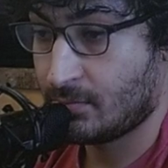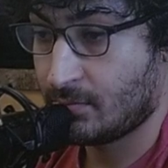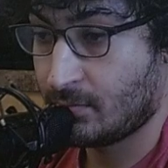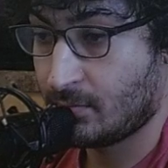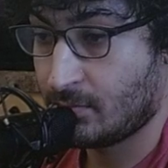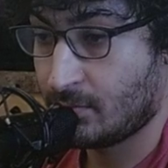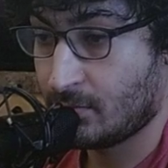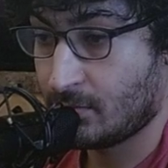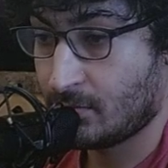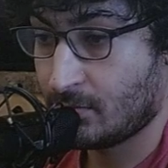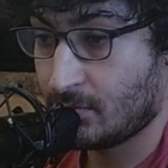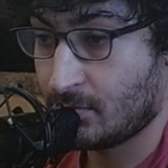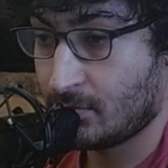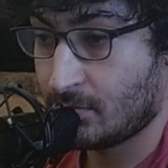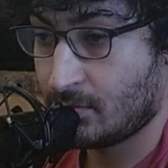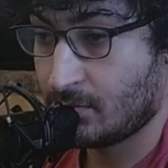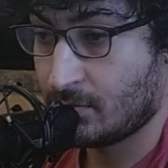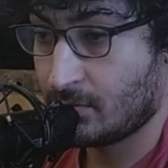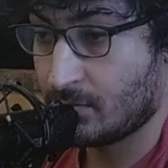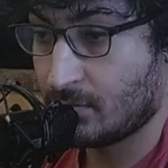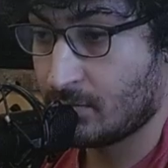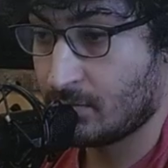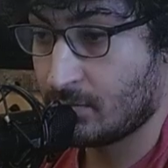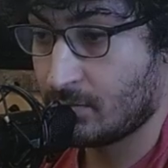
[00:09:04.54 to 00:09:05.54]

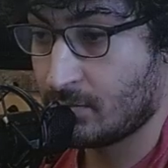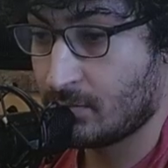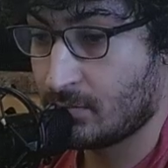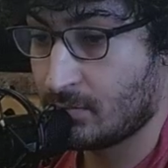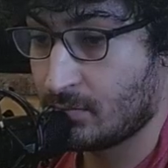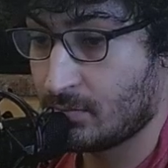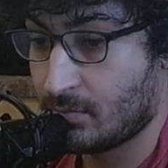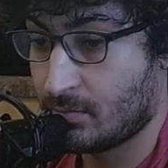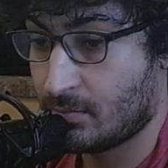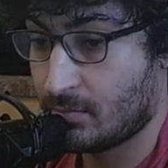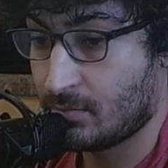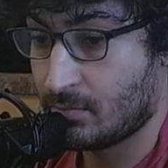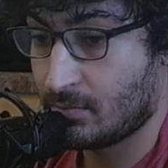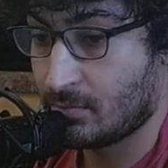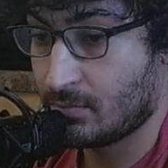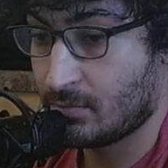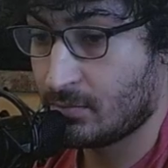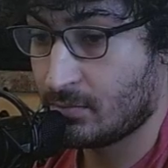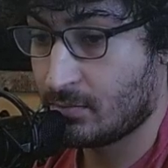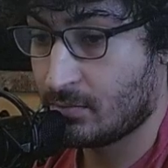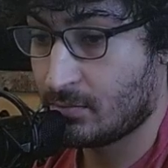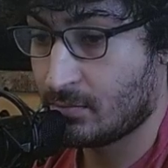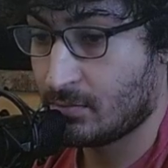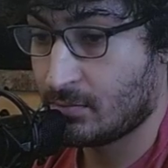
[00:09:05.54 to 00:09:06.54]

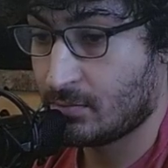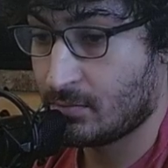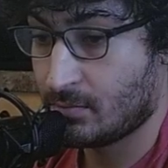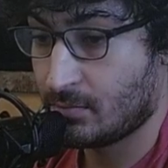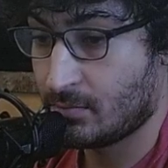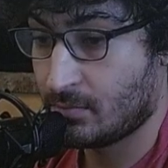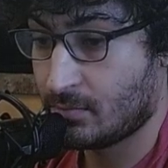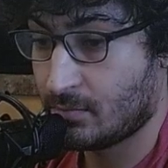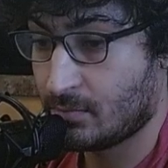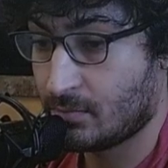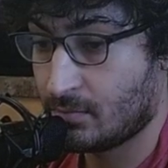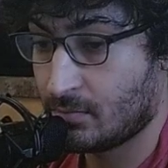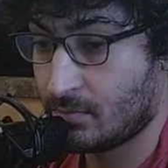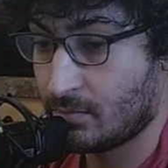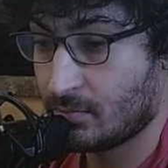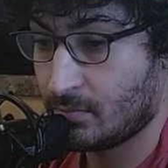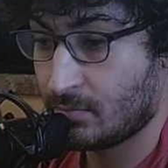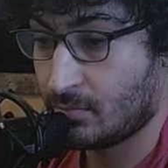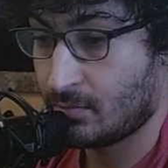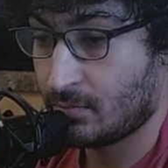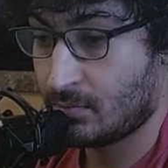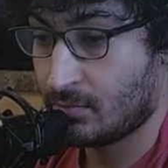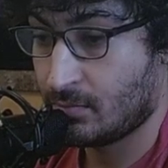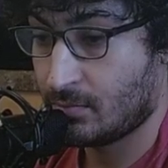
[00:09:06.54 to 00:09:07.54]

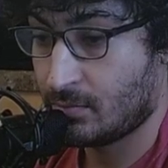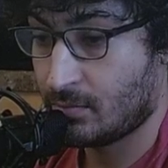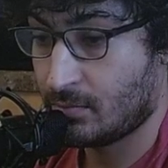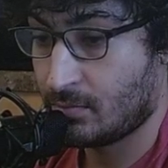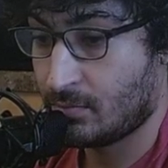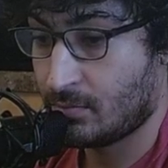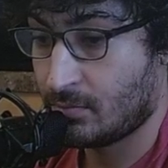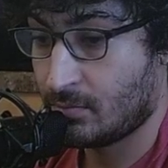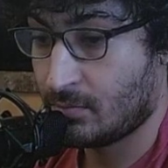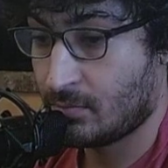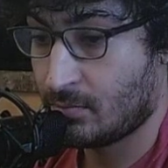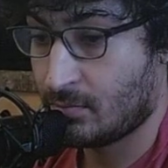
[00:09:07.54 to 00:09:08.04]
Nobody speaks.